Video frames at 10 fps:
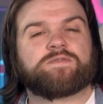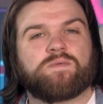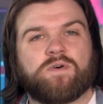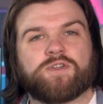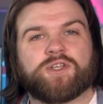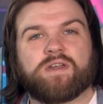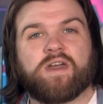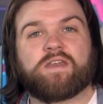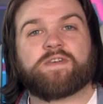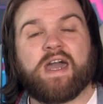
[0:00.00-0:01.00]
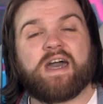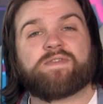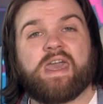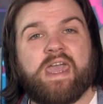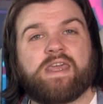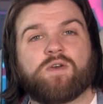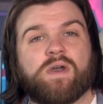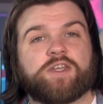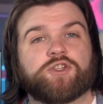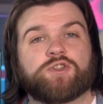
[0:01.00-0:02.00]
for watching, and if you have any
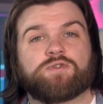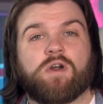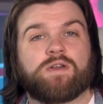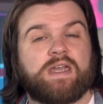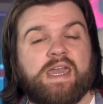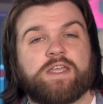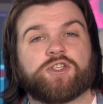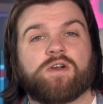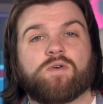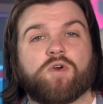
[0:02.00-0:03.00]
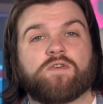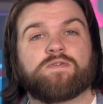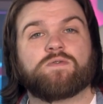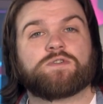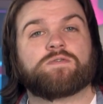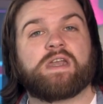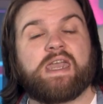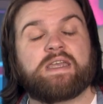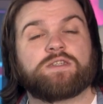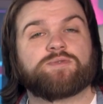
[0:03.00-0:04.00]
questions regarding HDR workflows or the
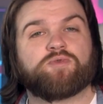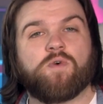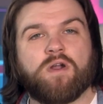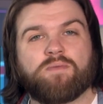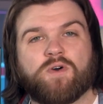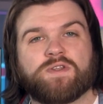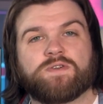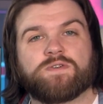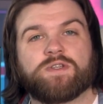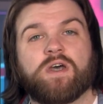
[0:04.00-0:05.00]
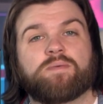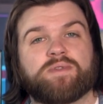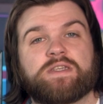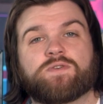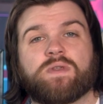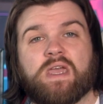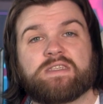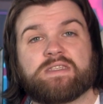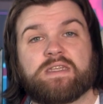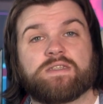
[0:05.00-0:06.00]
ASUS ProArt monitors, please don't
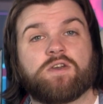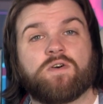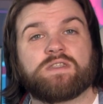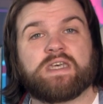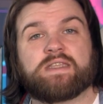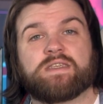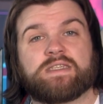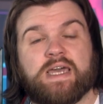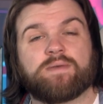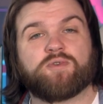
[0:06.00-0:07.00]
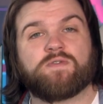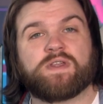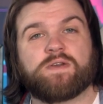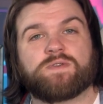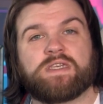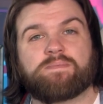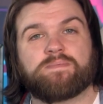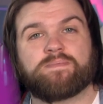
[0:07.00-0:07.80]
hesitate to contact the Scan Pro Video team.